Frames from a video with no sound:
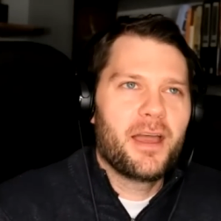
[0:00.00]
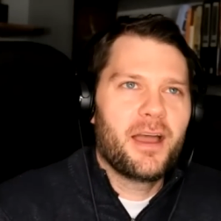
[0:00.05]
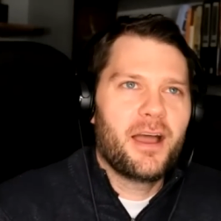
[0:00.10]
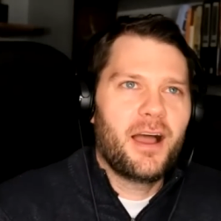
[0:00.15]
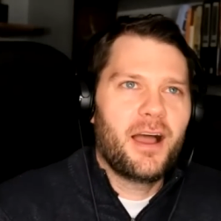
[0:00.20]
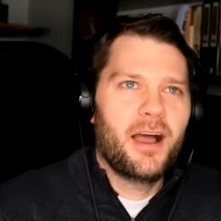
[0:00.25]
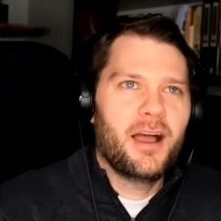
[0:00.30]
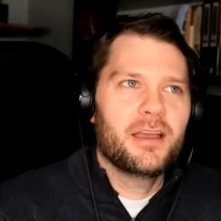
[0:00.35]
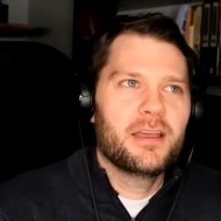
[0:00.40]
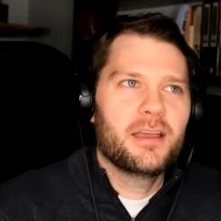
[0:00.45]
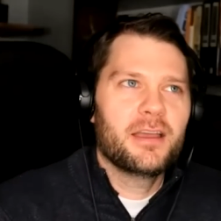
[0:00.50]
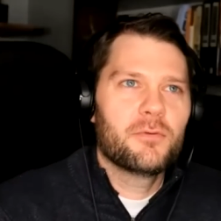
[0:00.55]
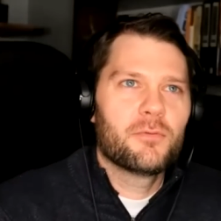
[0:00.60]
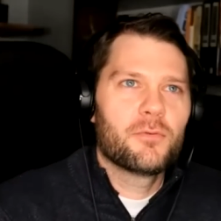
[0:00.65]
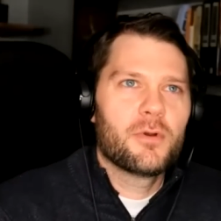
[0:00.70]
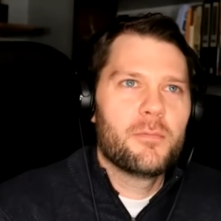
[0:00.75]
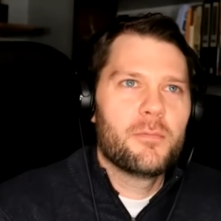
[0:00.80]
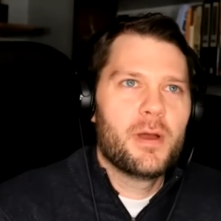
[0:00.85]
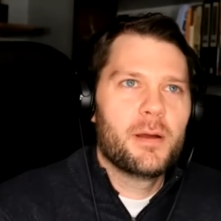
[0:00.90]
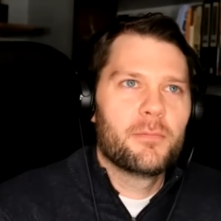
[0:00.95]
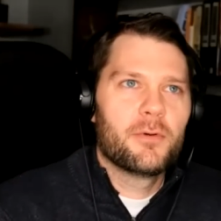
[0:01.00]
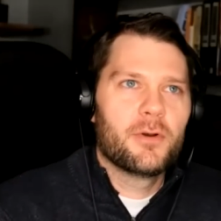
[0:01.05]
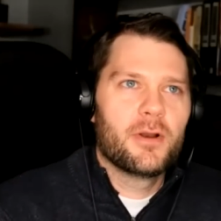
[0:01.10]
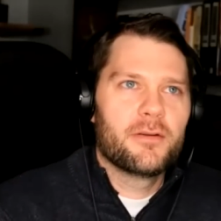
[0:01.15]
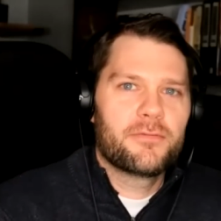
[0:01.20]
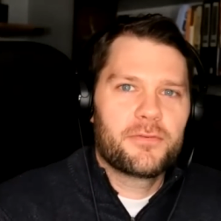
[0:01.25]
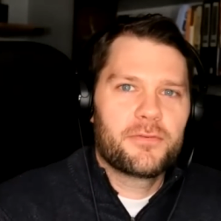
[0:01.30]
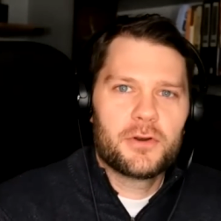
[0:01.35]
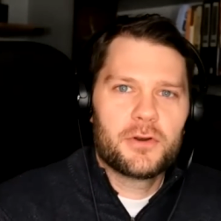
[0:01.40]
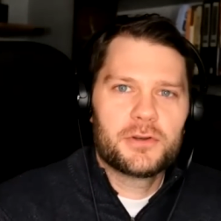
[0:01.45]
I remember
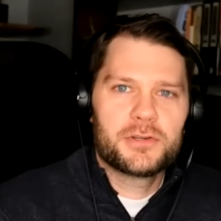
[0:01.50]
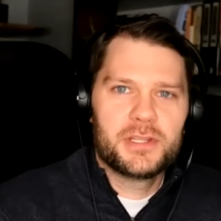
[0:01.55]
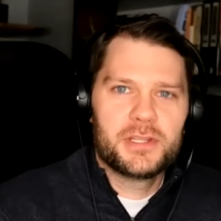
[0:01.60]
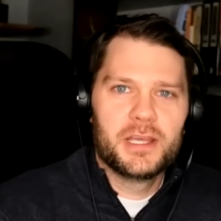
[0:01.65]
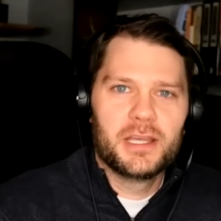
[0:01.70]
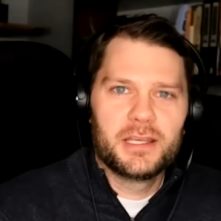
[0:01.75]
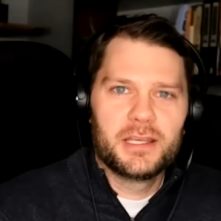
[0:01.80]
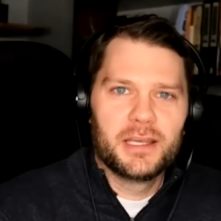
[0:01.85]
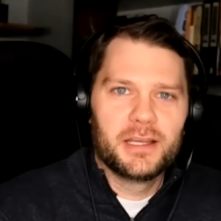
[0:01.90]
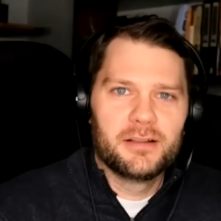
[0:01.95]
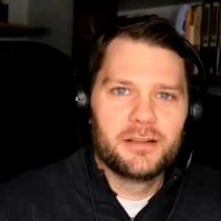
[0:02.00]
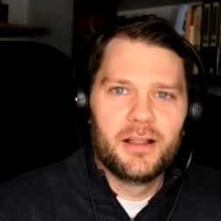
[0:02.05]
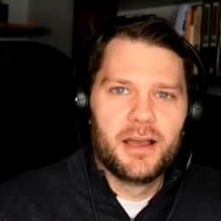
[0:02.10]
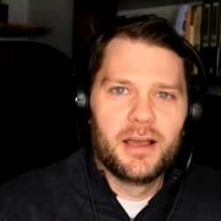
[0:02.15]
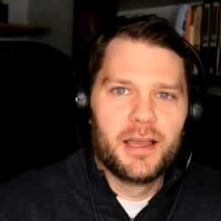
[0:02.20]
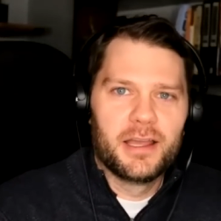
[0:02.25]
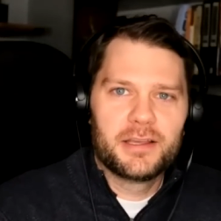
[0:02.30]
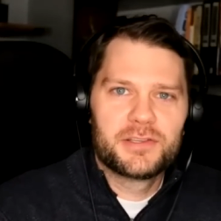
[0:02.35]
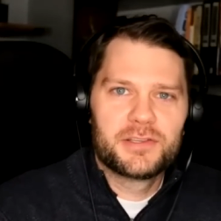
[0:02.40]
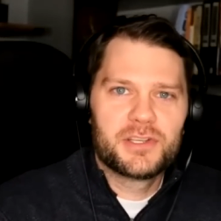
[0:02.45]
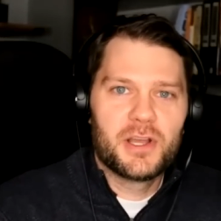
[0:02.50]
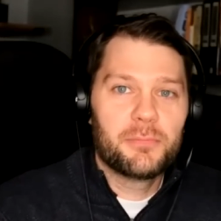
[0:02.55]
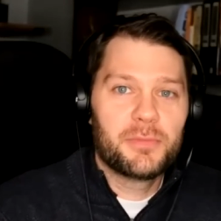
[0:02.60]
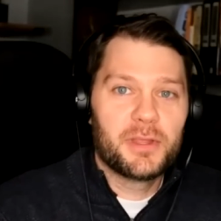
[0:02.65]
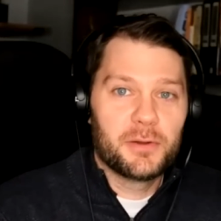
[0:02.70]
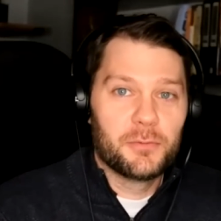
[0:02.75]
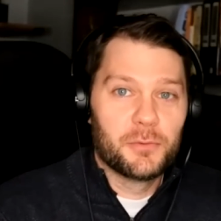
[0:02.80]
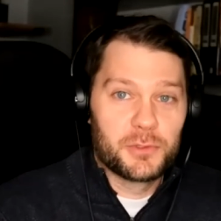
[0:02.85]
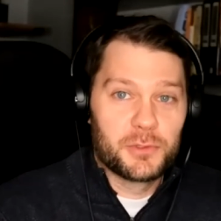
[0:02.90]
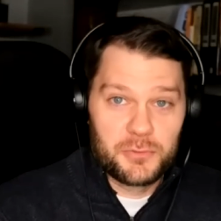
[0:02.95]
at first thinking like
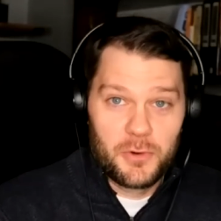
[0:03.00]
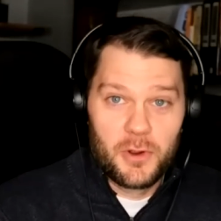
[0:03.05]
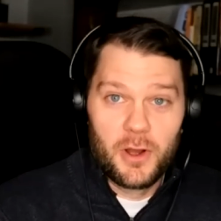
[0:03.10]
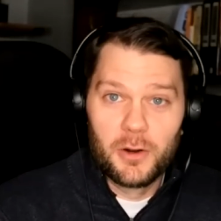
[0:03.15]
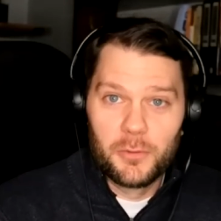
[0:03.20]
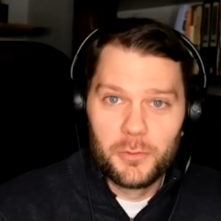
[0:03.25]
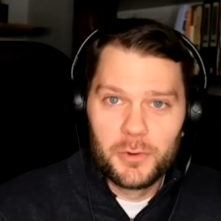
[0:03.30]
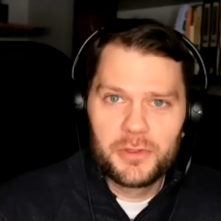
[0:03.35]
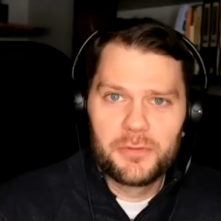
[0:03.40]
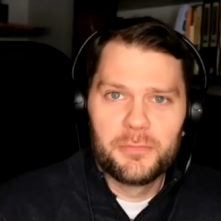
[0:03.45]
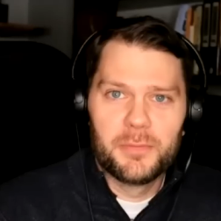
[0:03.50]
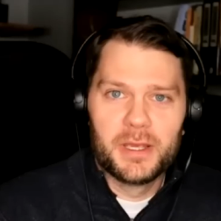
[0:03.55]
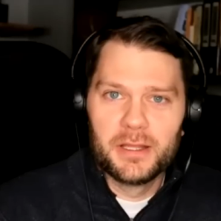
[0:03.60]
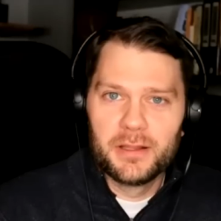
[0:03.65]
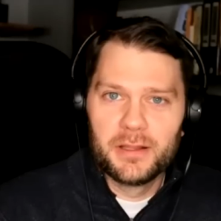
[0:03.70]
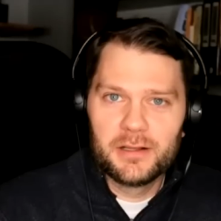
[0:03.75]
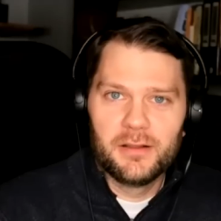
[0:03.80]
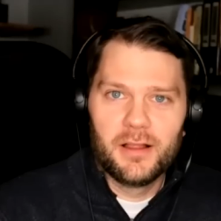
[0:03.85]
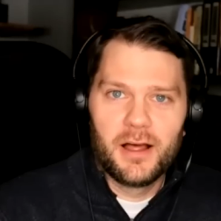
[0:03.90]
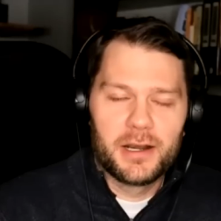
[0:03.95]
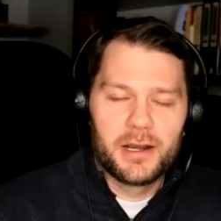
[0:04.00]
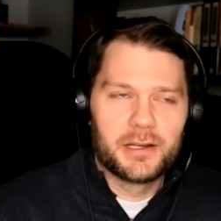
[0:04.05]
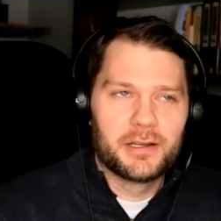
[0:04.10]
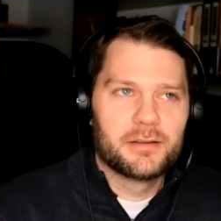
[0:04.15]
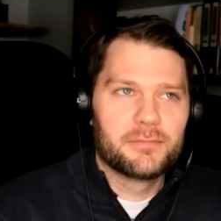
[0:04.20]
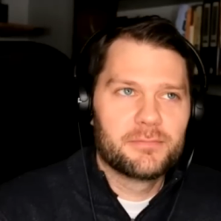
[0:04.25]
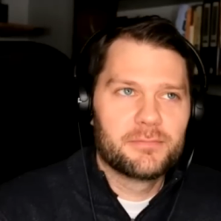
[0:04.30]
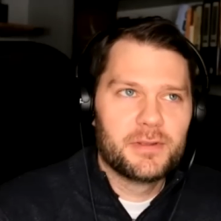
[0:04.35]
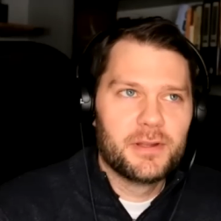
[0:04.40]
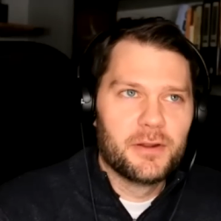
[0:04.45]
something was wrong with me, like a lot of
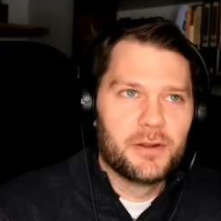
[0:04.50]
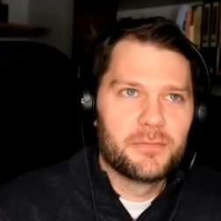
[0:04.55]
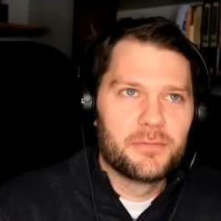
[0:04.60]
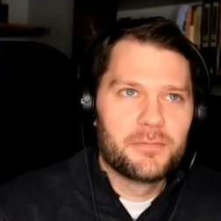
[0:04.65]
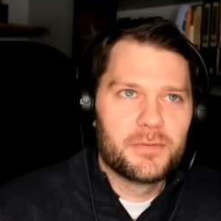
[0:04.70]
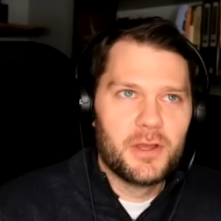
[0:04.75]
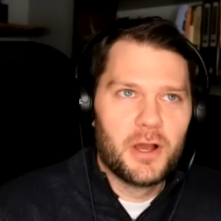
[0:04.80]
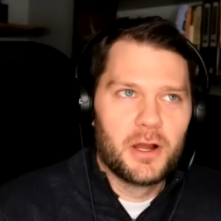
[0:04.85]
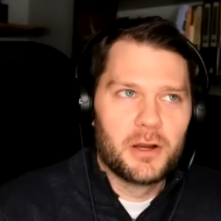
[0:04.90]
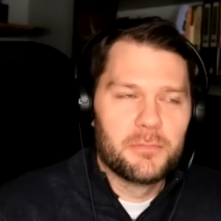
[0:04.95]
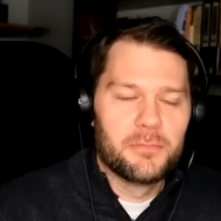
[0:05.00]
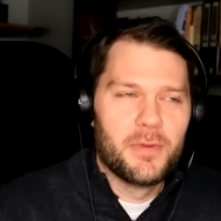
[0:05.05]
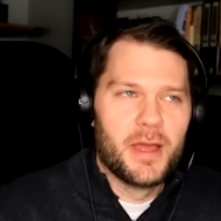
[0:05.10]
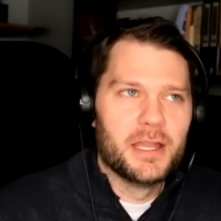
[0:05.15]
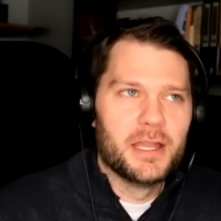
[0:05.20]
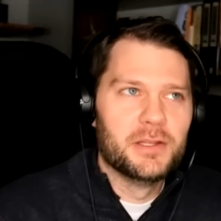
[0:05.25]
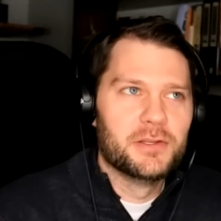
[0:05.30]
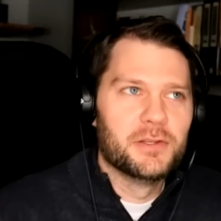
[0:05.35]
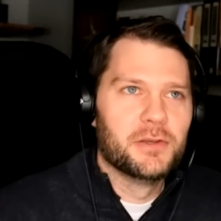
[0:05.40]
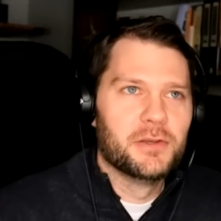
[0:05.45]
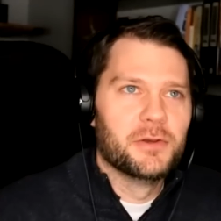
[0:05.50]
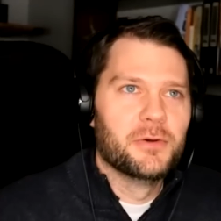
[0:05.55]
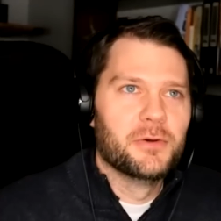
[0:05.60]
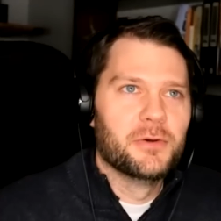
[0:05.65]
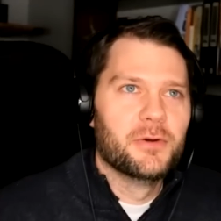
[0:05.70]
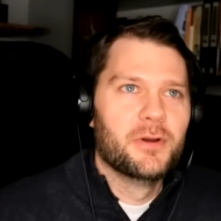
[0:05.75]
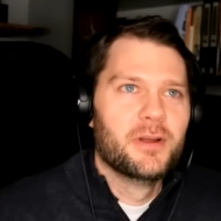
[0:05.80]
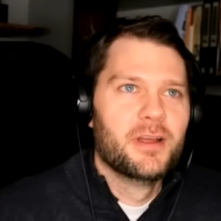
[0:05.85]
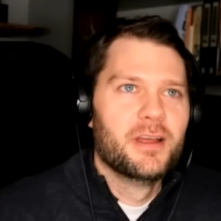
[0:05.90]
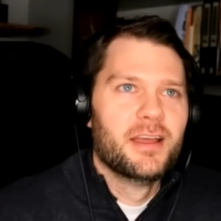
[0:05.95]
you know young men do,
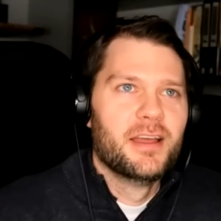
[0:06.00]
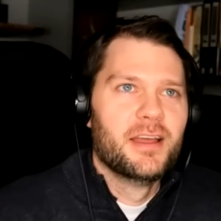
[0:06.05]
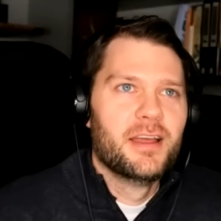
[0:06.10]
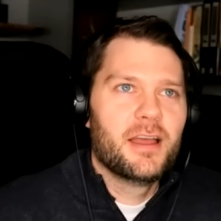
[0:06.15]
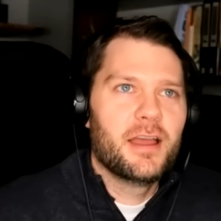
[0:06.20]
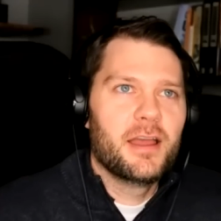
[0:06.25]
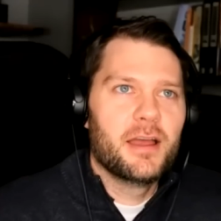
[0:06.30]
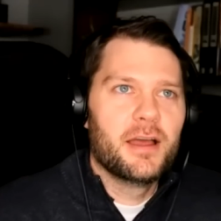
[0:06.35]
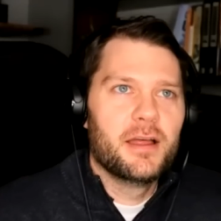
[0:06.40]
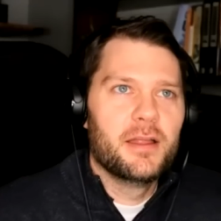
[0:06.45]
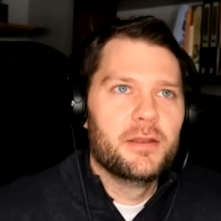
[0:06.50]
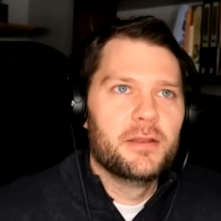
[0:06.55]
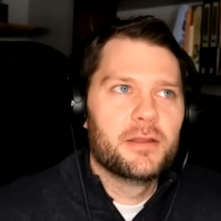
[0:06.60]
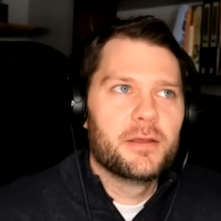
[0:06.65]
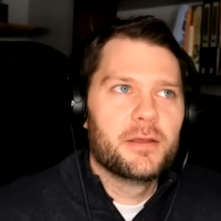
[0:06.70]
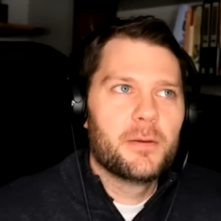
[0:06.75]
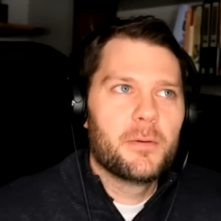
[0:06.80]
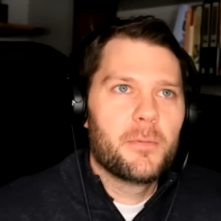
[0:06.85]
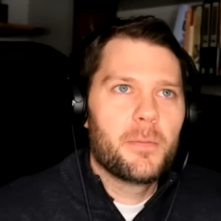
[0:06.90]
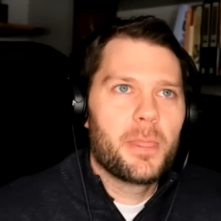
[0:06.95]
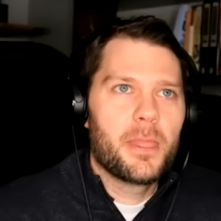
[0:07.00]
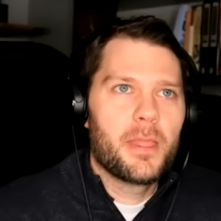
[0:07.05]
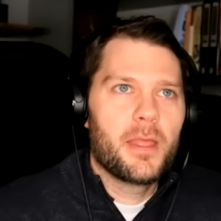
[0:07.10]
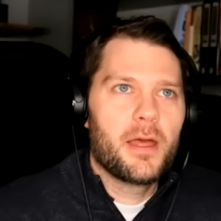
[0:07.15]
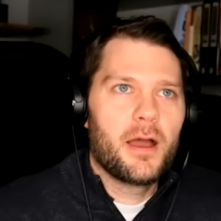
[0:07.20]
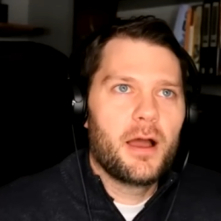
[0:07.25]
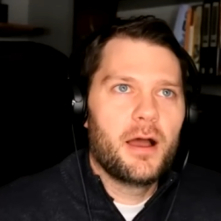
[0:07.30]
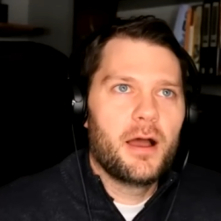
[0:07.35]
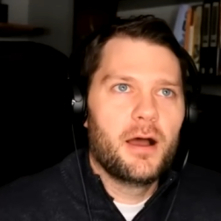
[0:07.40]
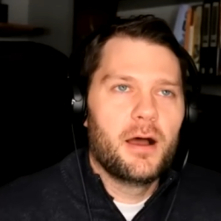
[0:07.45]
and
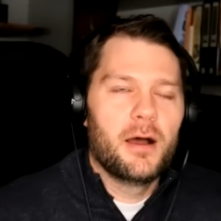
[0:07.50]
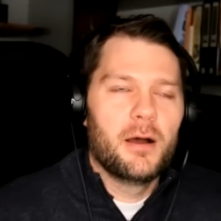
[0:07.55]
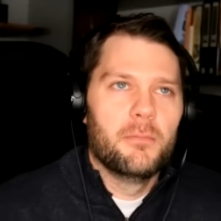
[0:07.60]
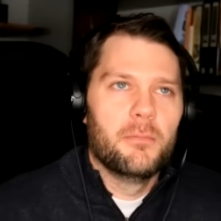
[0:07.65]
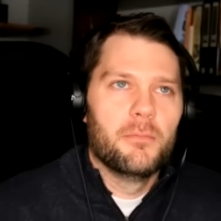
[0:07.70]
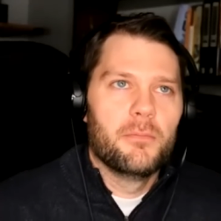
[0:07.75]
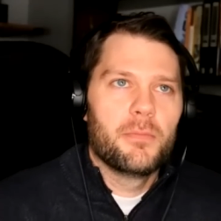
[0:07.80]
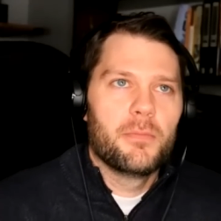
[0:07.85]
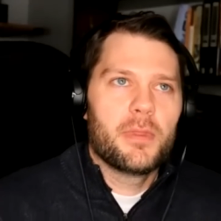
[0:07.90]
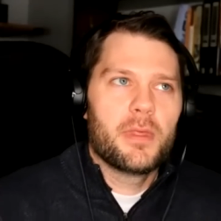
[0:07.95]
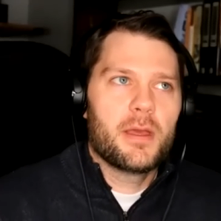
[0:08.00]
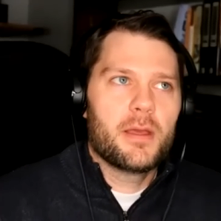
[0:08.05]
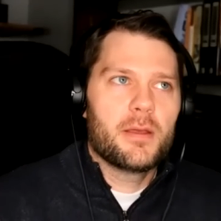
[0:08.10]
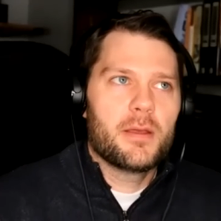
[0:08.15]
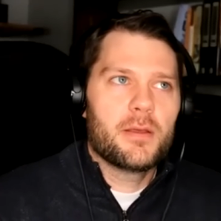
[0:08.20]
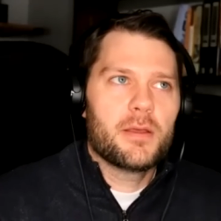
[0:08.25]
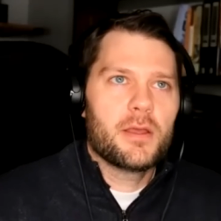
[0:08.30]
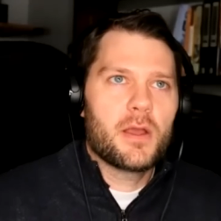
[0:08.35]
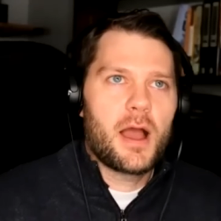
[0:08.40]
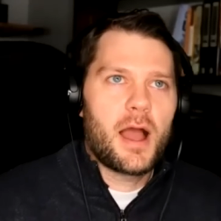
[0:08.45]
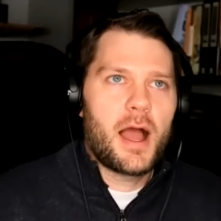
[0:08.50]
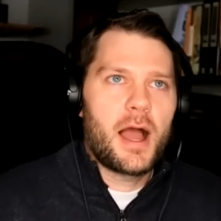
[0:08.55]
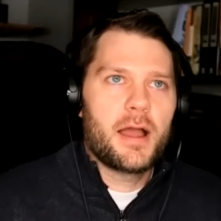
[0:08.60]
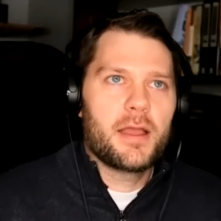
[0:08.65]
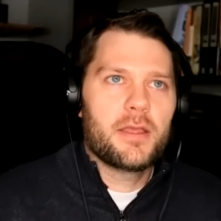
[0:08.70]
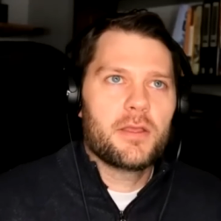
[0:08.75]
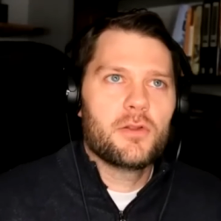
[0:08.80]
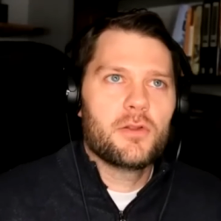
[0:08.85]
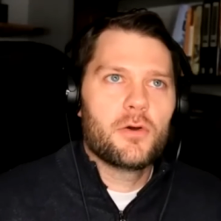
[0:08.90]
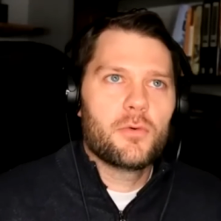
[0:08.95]
um, I
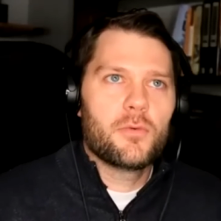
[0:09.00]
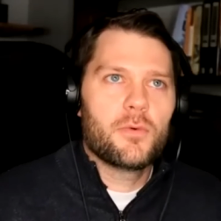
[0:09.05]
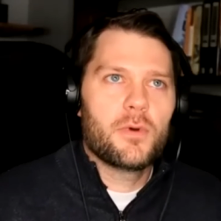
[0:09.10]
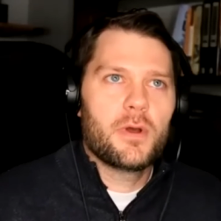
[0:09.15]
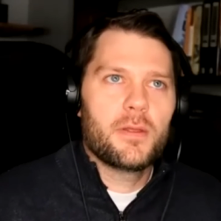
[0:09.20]
you know